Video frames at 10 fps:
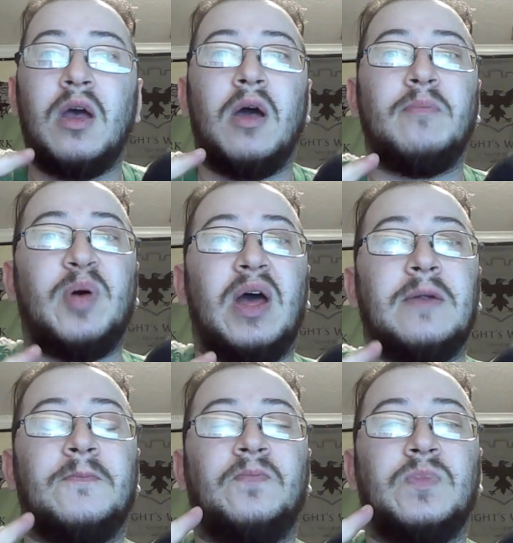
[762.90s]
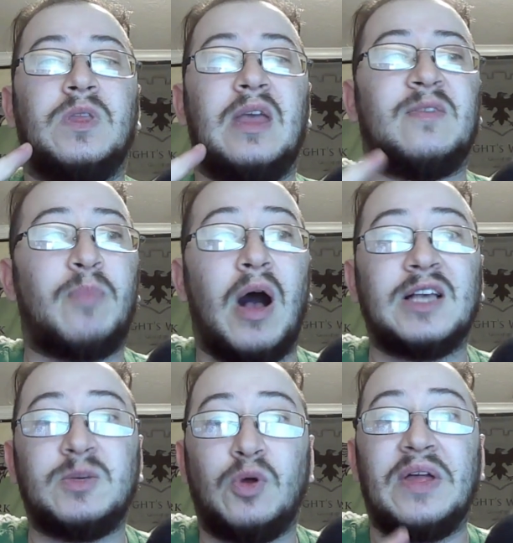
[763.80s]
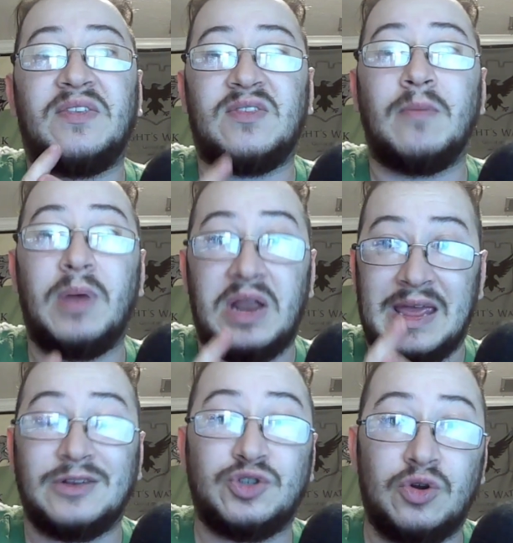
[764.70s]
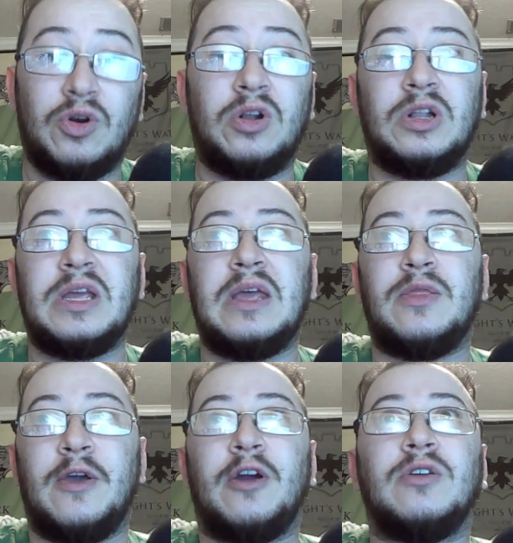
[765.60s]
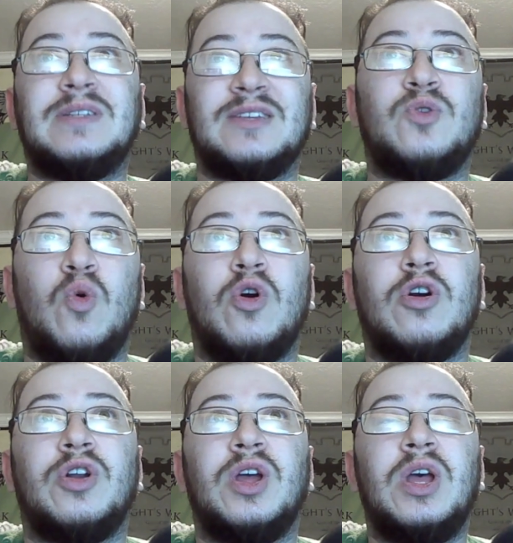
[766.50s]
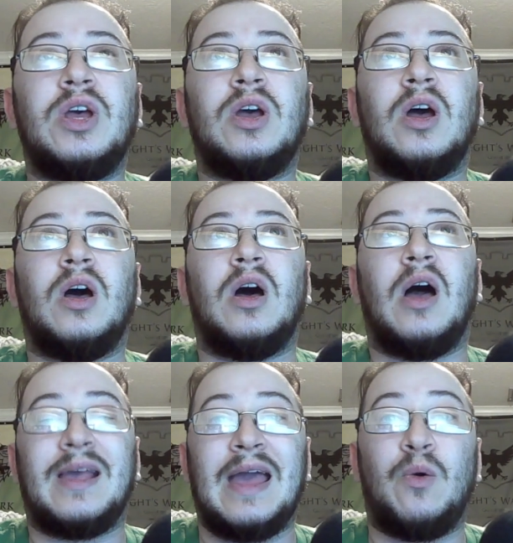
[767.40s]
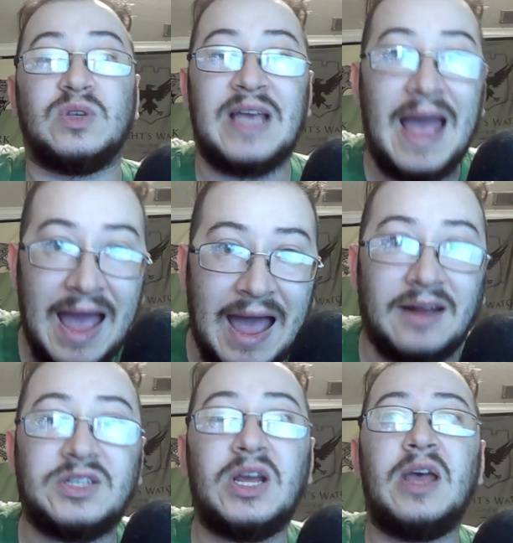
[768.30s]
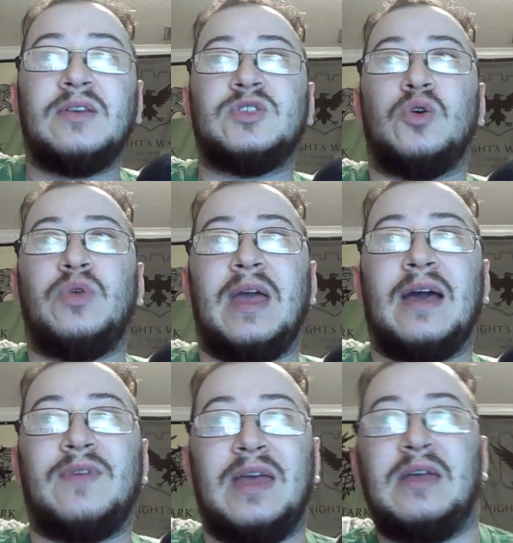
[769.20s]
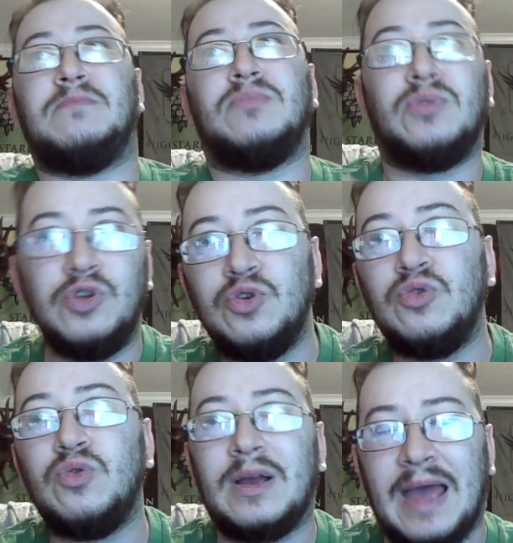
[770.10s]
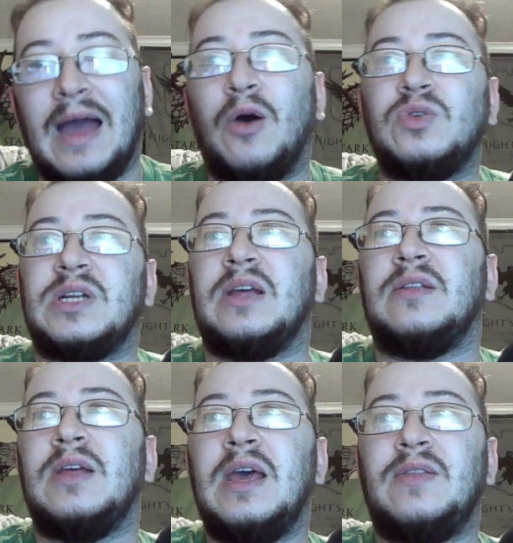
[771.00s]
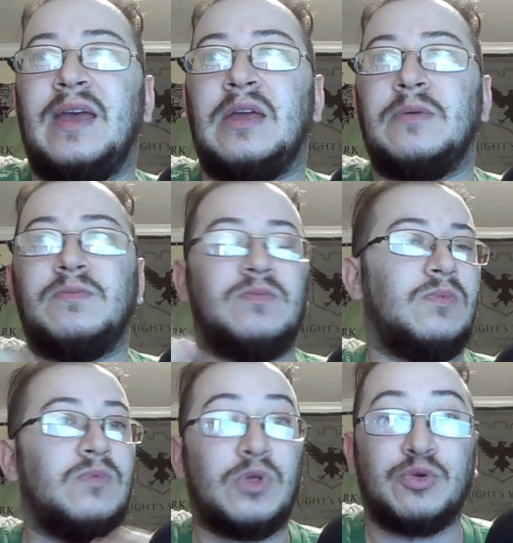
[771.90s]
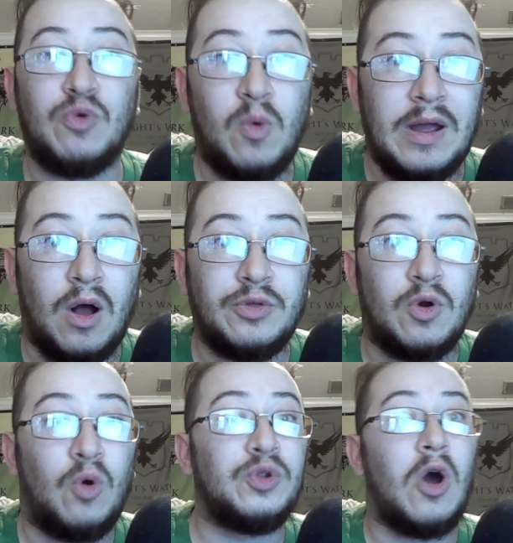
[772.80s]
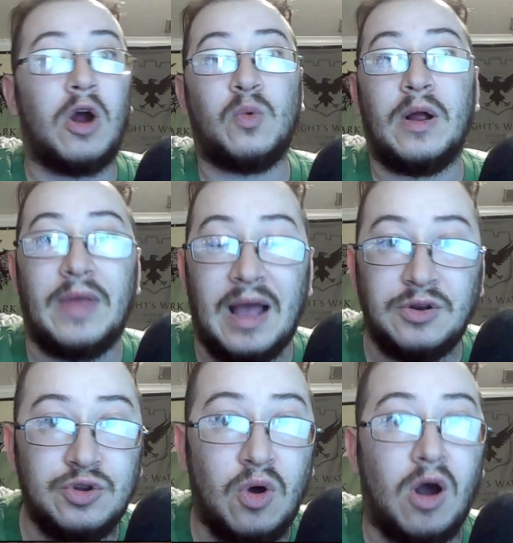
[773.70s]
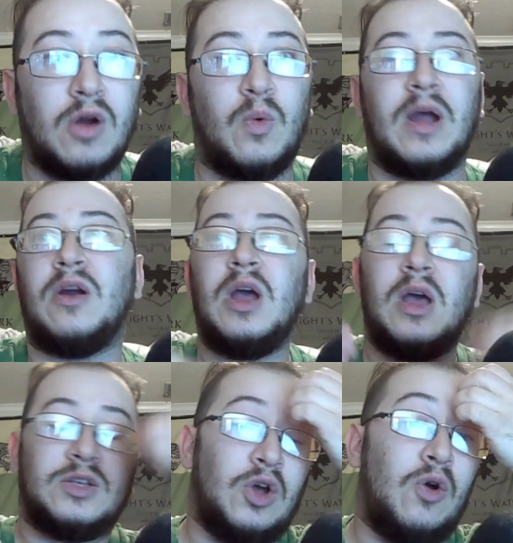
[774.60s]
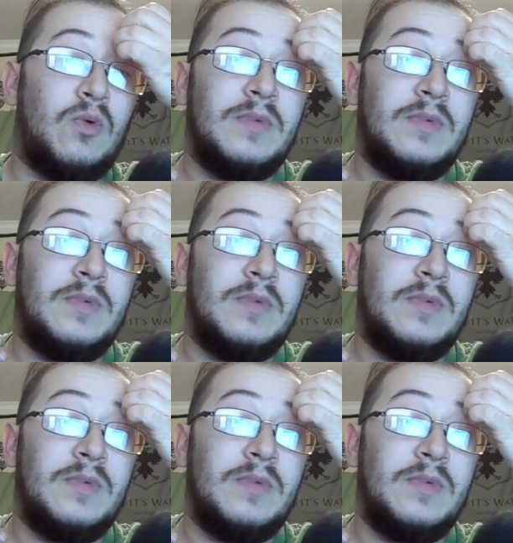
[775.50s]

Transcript: but it's possible that somebody internally, their Discord account was hacked. So they have a new account and they threw away all their old hardware. They got new hardware. So,